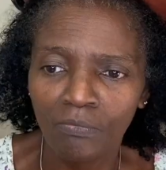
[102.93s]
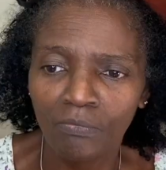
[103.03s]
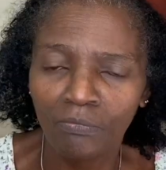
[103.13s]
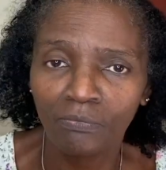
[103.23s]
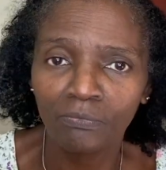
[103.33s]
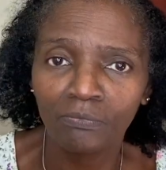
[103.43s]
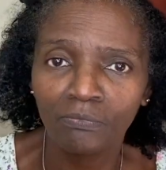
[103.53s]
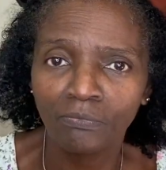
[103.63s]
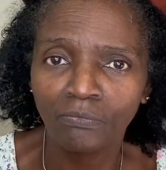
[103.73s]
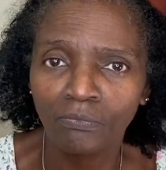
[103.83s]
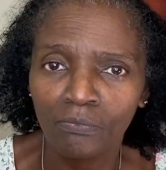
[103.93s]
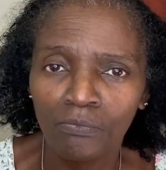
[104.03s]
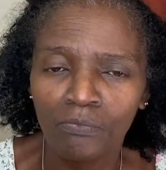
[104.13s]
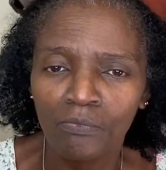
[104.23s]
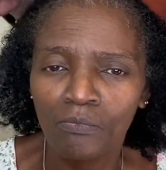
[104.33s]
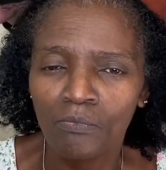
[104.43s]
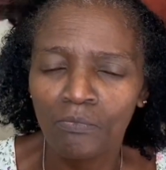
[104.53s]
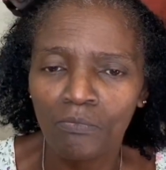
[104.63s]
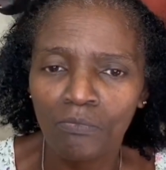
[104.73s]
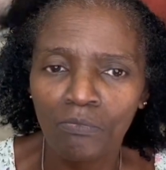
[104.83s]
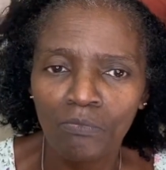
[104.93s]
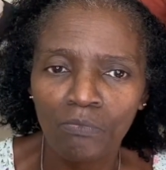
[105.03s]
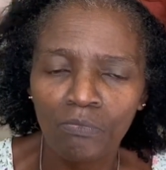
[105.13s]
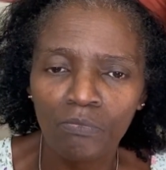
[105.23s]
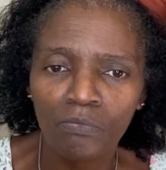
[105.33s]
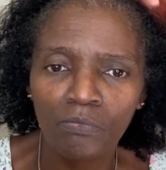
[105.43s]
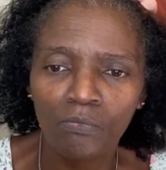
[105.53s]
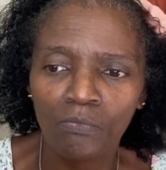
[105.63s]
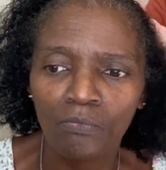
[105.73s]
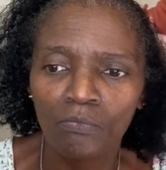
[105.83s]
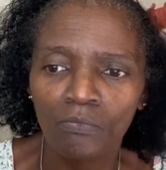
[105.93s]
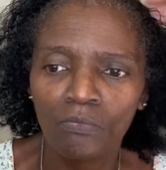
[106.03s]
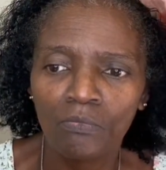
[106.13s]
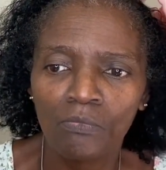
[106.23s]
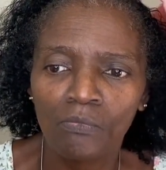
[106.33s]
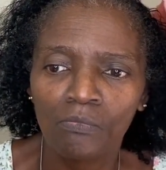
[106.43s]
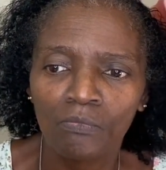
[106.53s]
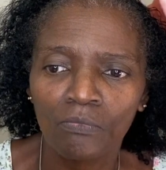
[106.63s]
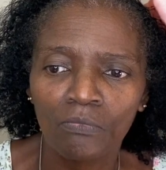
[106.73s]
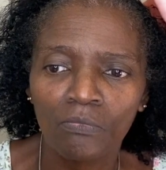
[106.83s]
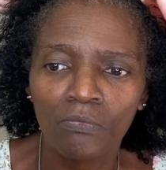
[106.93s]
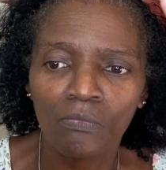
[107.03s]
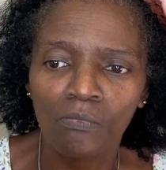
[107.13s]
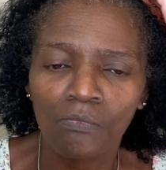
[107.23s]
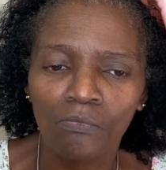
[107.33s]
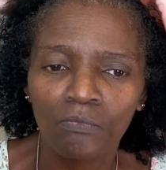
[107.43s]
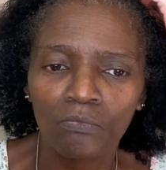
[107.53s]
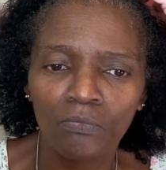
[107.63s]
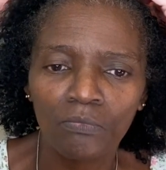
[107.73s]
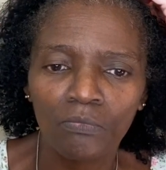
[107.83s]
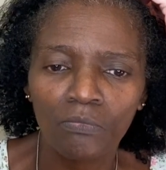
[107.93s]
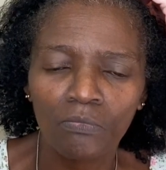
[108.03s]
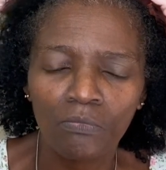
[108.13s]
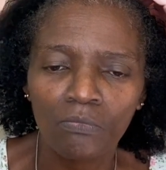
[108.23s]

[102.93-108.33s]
No words are spoken by the person on screen.